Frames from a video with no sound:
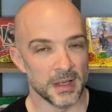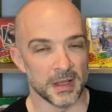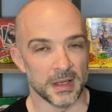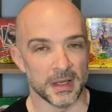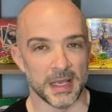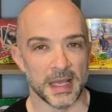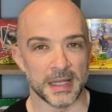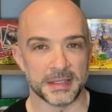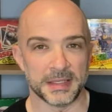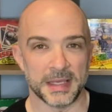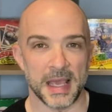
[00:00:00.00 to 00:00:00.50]

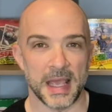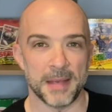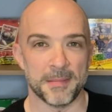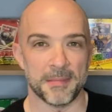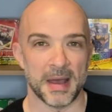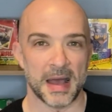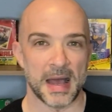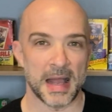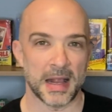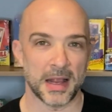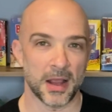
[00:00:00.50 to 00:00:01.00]
It came
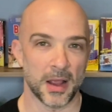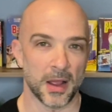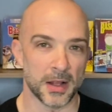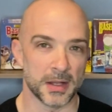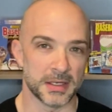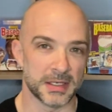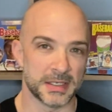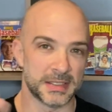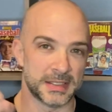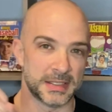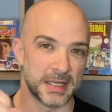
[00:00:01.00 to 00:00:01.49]
back,
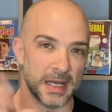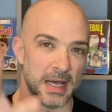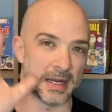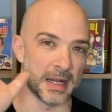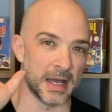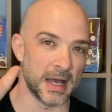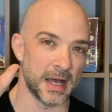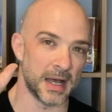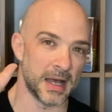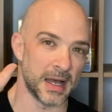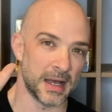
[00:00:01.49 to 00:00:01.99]

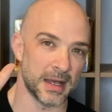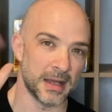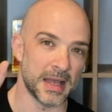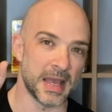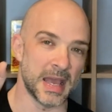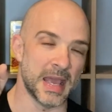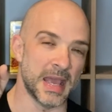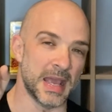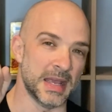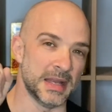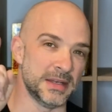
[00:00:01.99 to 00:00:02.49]
ta-da,
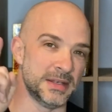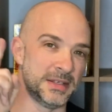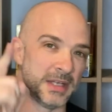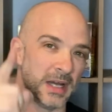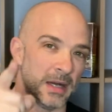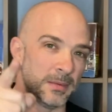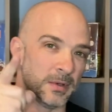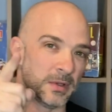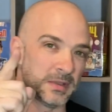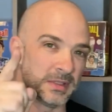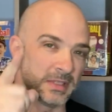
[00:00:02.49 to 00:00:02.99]
a
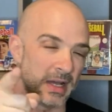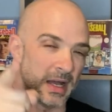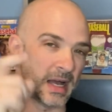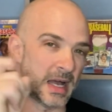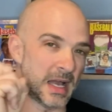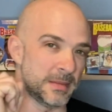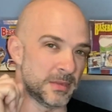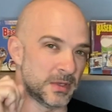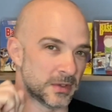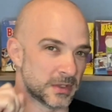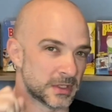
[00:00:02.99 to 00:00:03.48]
double
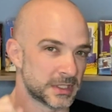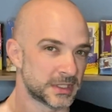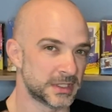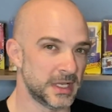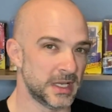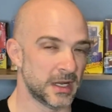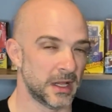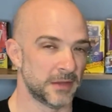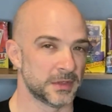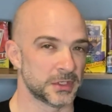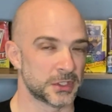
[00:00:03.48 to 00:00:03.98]
dime. You'll
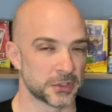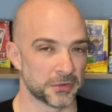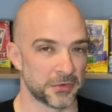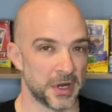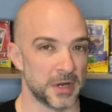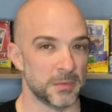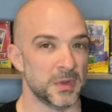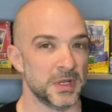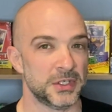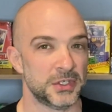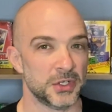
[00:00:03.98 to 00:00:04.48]
see it on the
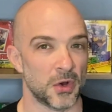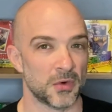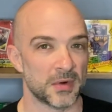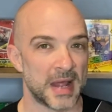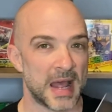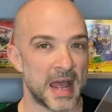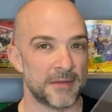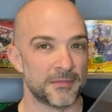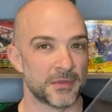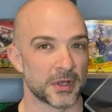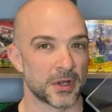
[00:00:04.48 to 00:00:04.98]
screen. We don't
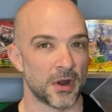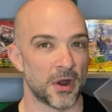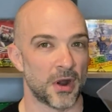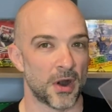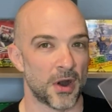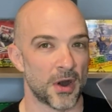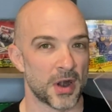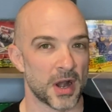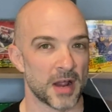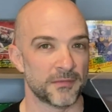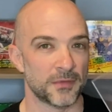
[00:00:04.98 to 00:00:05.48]
have the
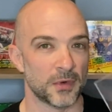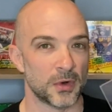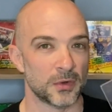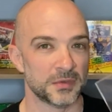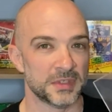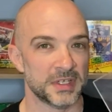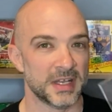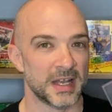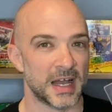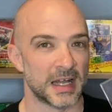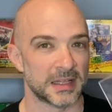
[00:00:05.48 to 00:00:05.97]
card. I've
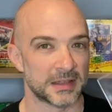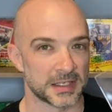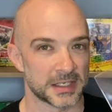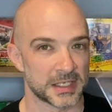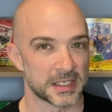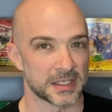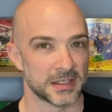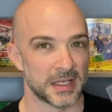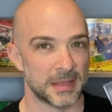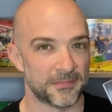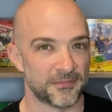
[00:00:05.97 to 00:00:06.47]
only got the
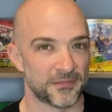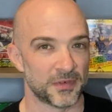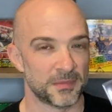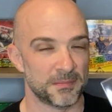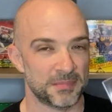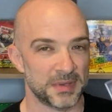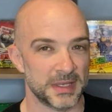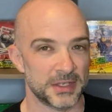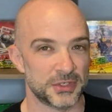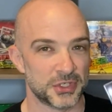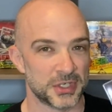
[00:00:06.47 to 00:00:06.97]
slip from
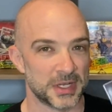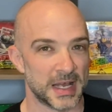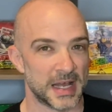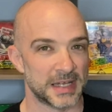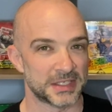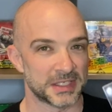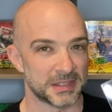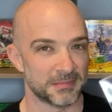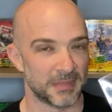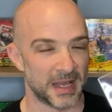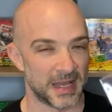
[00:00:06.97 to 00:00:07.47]

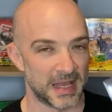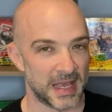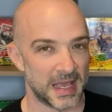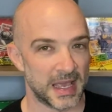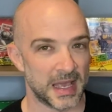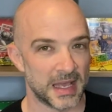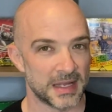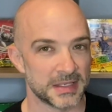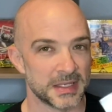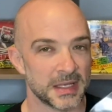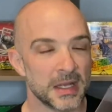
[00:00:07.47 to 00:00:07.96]
BGS in my
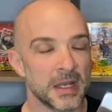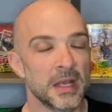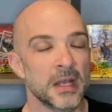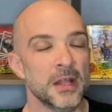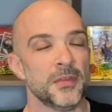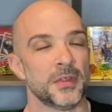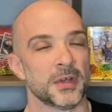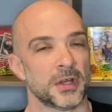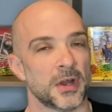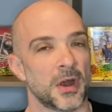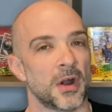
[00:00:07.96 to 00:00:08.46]
hand.
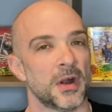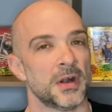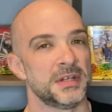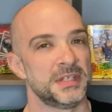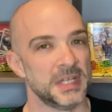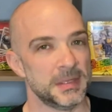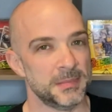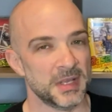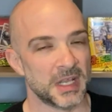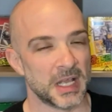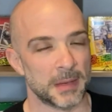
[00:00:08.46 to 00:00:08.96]
The card
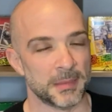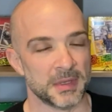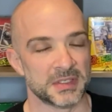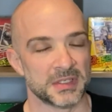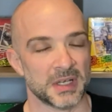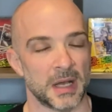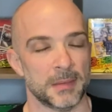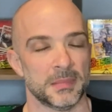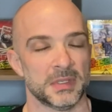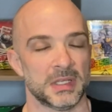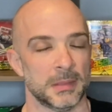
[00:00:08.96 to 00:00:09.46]
did become a
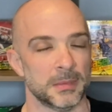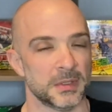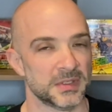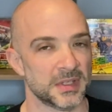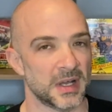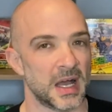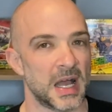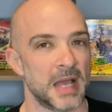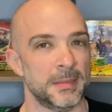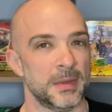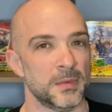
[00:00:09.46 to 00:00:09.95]
double
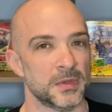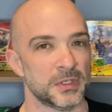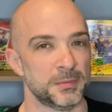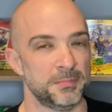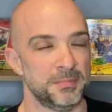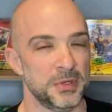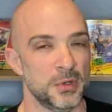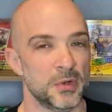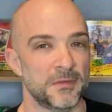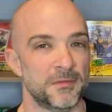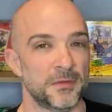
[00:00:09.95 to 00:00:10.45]
dime. It was
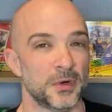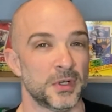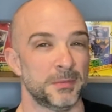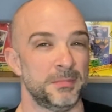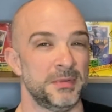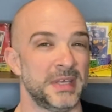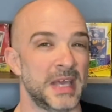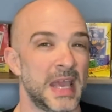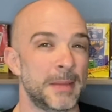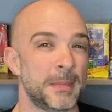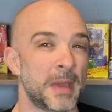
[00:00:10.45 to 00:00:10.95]
beautiful. It
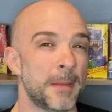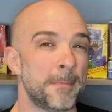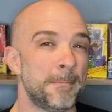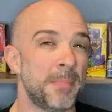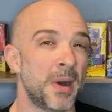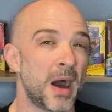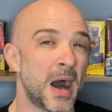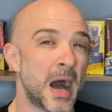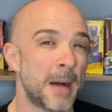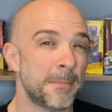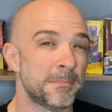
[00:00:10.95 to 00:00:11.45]
became a
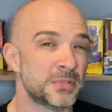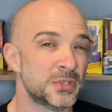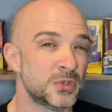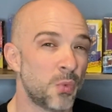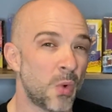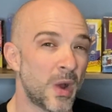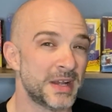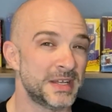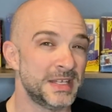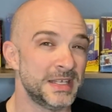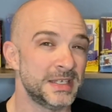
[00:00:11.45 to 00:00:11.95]
pop
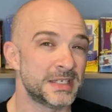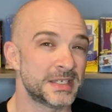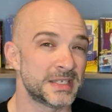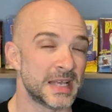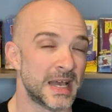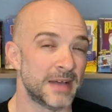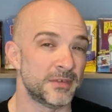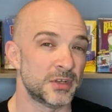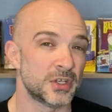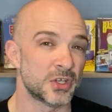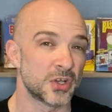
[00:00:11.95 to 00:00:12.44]

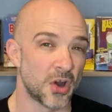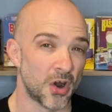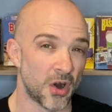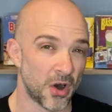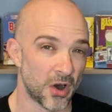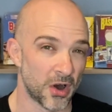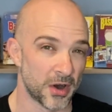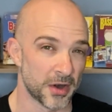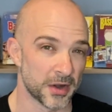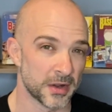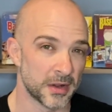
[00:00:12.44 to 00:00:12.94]
27
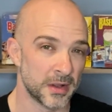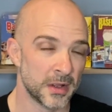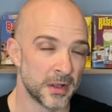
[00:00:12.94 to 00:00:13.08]
card.